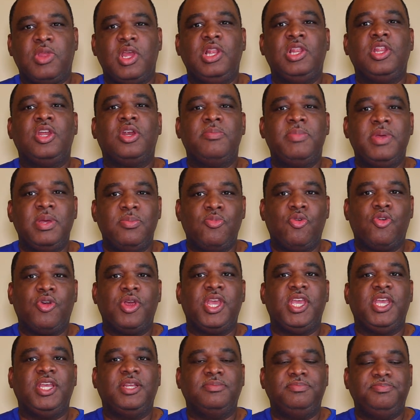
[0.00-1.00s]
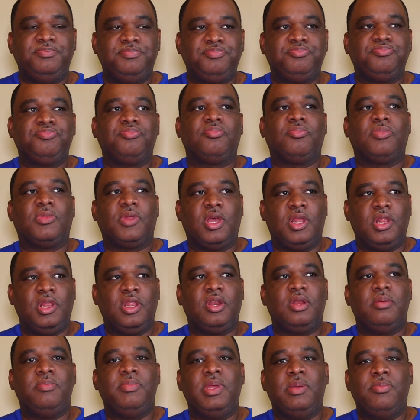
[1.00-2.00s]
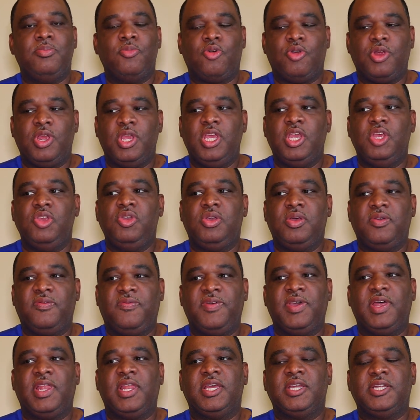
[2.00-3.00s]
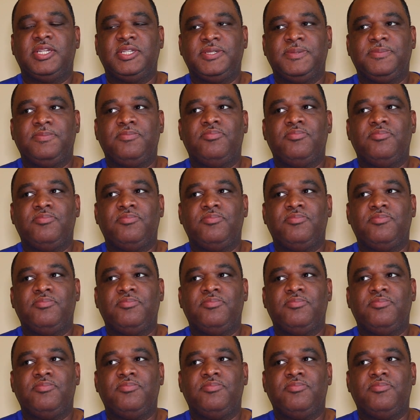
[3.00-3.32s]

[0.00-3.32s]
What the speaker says: little bit more heat. A little bit more heat. You can feel it.